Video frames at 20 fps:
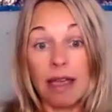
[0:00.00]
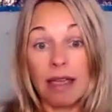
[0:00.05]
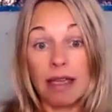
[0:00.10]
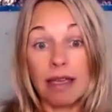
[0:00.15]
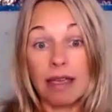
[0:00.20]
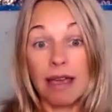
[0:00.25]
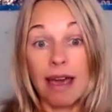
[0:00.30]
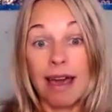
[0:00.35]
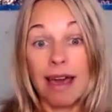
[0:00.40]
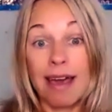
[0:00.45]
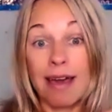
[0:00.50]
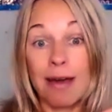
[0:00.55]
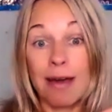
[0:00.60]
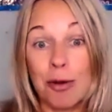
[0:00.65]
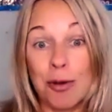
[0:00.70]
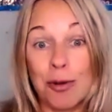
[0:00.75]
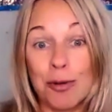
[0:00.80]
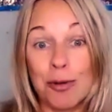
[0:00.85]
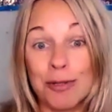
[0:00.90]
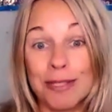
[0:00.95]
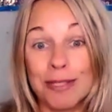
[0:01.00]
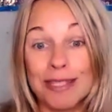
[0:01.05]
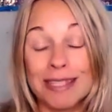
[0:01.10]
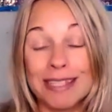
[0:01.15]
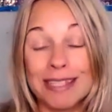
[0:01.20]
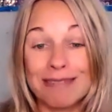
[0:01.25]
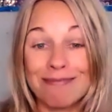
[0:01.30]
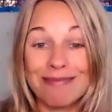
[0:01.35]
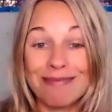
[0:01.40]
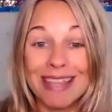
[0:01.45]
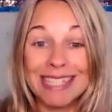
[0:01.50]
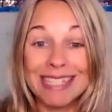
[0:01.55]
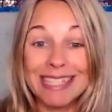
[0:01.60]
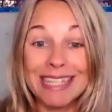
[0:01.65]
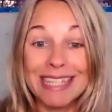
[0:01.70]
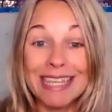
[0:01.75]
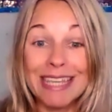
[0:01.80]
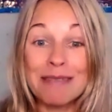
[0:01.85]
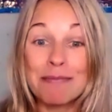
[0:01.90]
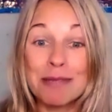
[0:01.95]
chaos
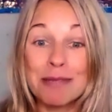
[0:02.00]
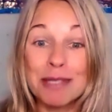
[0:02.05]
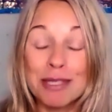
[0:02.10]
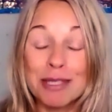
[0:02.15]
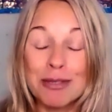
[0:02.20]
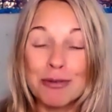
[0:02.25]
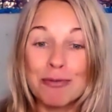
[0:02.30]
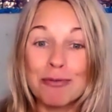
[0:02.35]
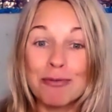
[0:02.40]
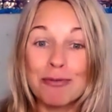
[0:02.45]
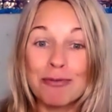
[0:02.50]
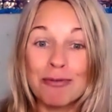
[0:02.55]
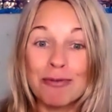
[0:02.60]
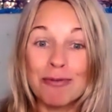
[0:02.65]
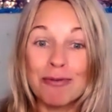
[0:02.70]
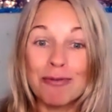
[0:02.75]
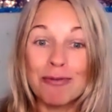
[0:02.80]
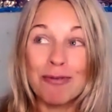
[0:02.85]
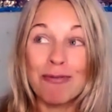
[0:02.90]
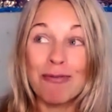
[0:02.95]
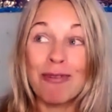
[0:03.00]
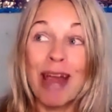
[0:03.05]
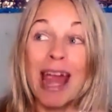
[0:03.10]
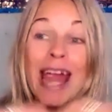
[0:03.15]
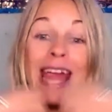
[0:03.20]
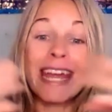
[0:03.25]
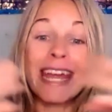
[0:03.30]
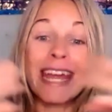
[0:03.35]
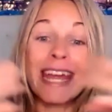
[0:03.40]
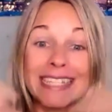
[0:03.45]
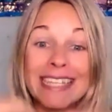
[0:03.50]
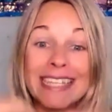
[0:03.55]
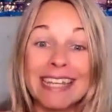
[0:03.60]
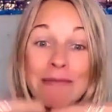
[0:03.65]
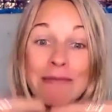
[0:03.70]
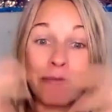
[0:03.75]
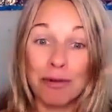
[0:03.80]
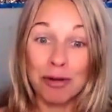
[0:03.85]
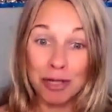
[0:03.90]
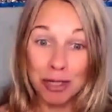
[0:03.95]
seems to rise and
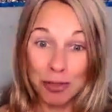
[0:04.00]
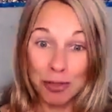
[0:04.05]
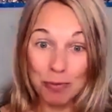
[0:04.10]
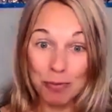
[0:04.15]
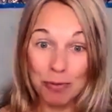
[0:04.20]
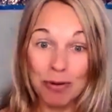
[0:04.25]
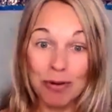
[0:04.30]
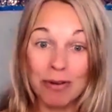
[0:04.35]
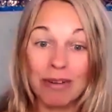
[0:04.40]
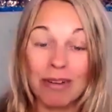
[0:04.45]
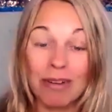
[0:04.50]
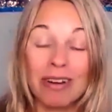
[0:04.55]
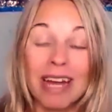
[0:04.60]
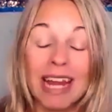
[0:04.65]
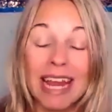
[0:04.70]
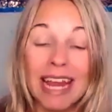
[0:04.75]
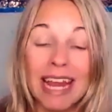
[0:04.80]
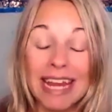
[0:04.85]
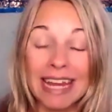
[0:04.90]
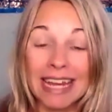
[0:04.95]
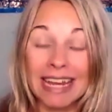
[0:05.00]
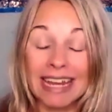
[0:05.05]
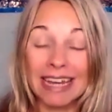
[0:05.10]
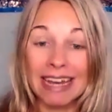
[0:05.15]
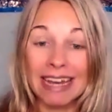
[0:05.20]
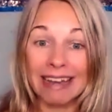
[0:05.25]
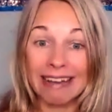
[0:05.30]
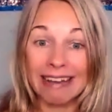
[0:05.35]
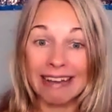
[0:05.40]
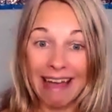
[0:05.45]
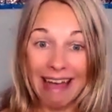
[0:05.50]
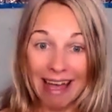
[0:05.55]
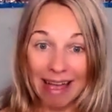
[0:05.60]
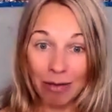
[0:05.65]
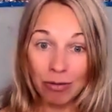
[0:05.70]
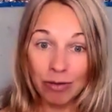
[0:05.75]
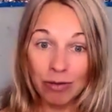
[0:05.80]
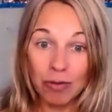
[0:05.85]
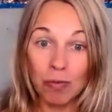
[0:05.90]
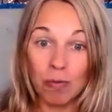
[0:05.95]
emerge more in the
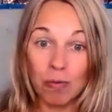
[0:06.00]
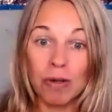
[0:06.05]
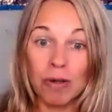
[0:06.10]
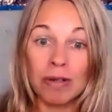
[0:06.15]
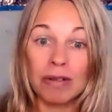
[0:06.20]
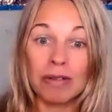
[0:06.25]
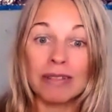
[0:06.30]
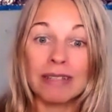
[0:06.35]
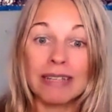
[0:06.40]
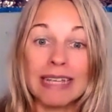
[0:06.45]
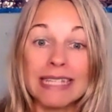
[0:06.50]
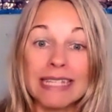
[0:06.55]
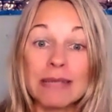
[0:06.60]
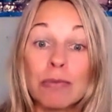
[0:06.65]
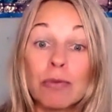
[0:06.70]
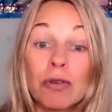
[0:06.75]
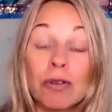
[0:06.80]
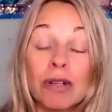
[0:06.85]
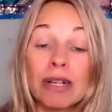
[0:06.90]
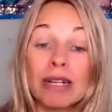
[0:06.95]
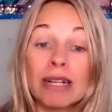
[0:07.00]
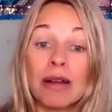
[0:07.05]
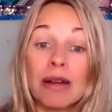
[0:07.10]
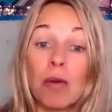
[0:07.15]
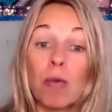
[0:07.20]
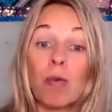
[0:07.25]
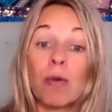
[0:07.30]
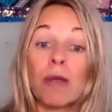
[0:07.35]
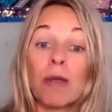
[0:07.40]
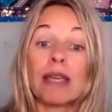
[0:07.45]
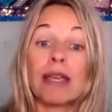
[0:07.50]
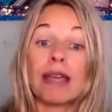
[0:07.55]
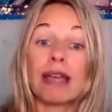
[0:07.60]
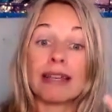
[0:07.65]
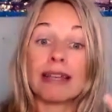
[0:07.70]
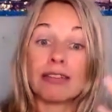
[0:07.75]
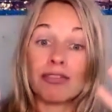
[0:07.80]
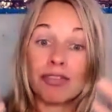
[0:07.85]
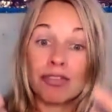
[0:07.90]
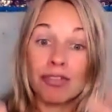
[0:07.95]
outer world, as more we
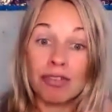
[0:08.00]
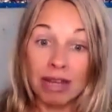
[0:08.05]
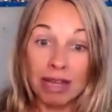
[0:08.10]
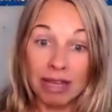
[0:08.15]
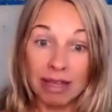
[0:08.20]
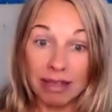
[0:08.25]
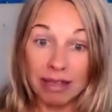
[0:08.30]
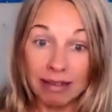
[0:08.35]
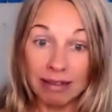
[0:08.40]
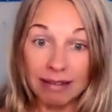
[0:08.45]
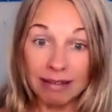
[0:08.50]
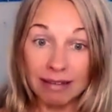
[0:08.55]
get triggered,